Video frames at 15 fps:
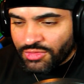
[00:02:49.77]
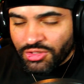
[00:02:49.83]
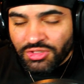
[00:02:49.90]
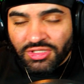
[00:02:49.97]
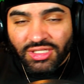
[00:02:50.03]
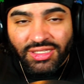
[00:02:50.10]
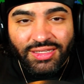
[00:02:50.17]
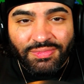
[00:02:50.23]
Used
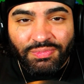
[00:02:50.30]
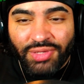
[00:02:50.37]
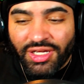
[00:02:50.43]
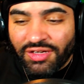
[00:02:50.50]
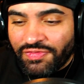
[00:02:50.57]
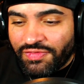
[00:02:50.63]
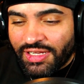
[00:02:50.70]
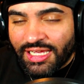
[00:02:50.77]
to get
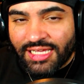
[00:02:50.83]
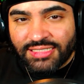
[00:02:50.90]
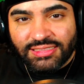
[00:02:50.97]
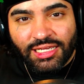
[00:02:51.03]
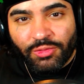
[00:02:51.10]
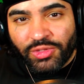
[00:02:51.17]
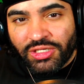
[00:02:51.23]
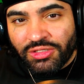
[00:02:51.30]
butterflies,
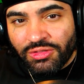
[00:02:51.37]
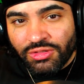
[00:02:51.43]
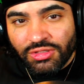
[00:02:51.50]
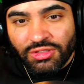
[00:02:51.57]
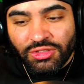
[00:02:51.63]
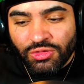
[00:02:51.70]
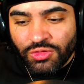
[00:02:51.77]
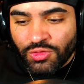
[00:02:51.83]
now we do the
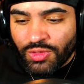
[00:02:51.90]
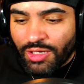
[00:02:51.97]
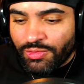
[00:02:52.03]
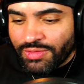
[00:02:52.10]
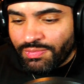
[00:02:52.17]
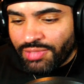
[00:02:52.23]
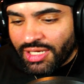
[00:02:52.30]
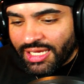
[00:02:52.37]
dudes while
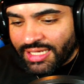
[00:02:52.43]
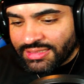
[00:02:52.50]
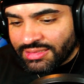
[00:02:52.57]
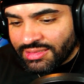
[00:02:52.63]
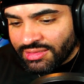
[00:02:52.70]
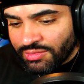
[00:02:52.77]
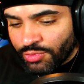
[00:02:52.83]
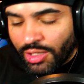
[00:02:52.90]
we
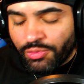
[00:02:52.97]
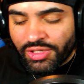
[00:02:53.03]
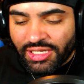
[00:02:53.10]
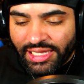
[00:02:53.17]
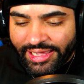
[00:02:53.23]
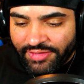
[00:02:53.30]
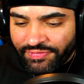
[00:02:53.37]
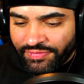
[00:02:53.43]
blast it, while we
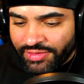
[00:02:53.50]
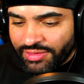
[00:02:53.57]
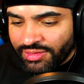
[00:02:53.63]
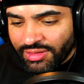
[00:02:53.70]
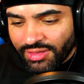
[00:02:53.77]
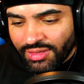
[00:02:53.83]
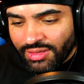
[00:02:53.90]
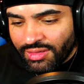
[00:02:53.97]
laughing.
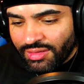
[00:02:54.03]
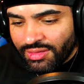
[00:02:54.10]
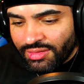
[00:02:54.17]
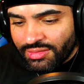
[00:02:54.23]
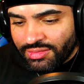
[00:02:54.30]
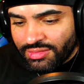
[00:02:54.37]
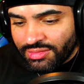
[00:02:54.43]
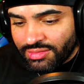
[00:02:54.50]

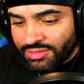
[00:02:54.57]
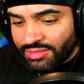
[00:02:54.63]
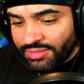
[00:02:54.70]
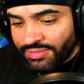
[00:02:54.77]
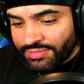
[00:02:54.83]
Huh.